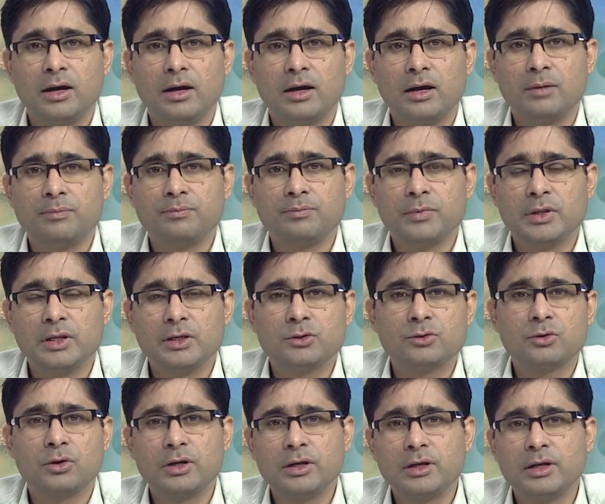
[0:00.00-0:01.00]
uh,
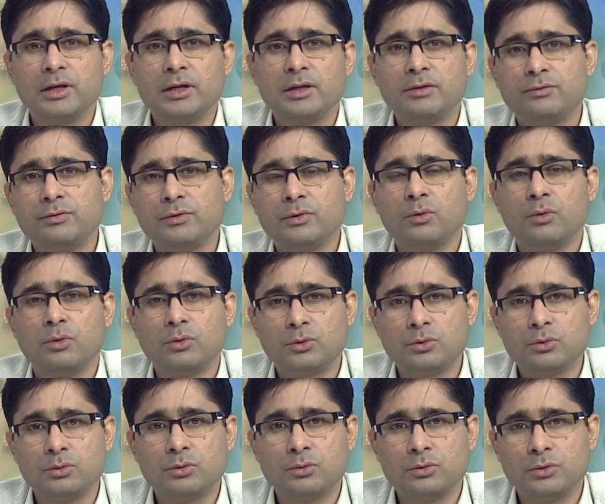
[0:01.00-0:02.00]
historically if you go
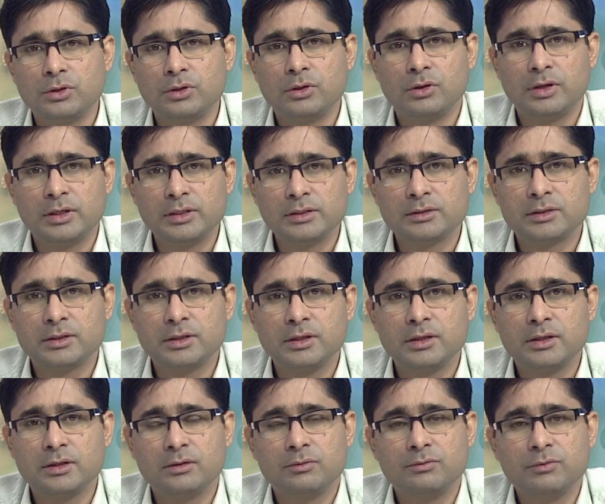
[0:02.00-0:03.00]
to you know history
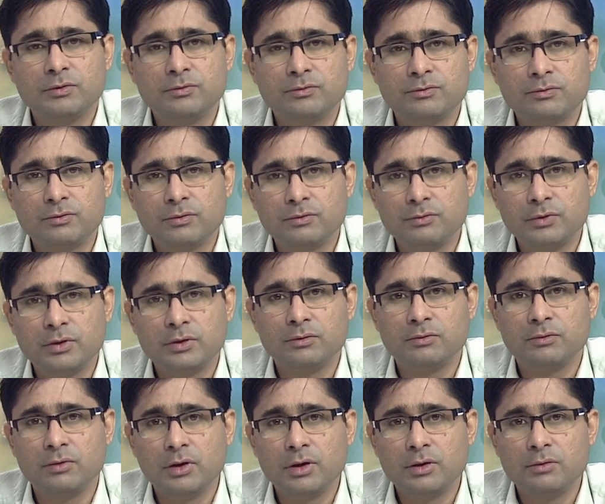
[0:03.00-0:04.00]
we, we,
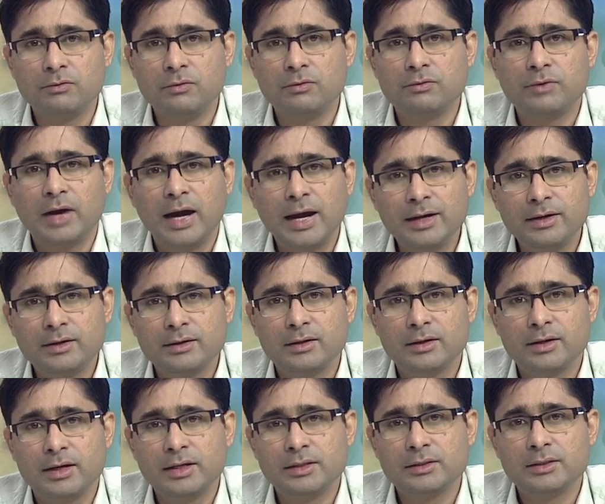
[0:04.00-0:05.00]
we find
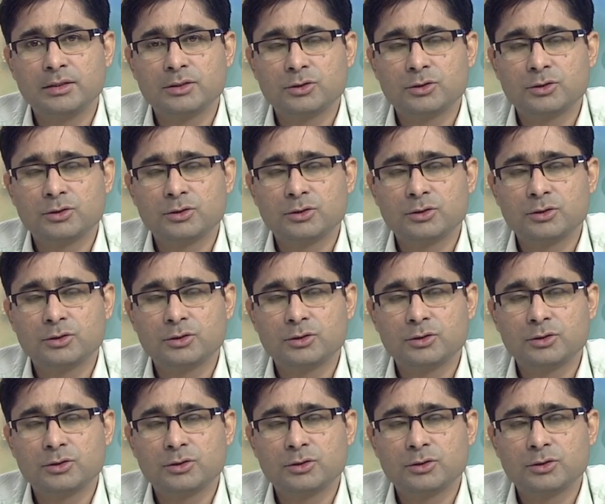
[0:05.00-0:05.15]
its